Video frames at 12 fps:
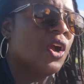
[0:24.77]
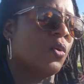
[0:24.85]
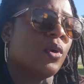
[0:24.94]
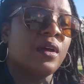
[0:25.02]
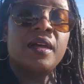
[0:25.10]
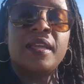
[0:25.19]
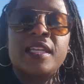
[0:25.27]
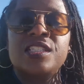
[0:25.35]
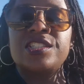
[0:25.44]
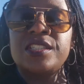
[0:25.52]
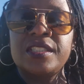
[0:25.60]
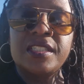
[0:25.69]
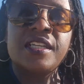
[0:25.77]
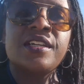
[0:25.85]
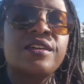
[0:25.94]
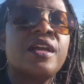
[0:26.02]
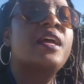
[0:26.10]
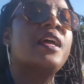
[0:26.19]
Well, an
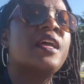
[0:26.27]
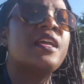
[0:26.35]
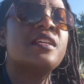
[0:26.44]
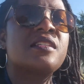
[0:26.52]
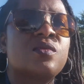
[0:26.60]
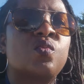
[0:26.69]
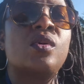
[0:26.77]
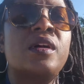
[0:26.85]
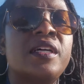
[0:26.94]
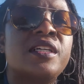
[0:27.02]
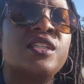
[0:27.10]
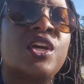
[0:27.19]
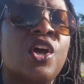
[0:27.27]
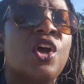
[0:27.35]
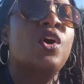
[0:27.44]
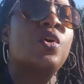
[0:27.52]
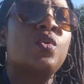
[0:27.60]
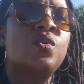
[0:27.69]
engineer is one
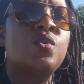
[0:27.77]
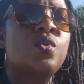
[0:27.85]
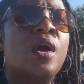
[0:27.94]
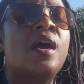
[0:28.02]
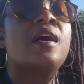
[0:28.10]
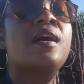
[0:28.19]
who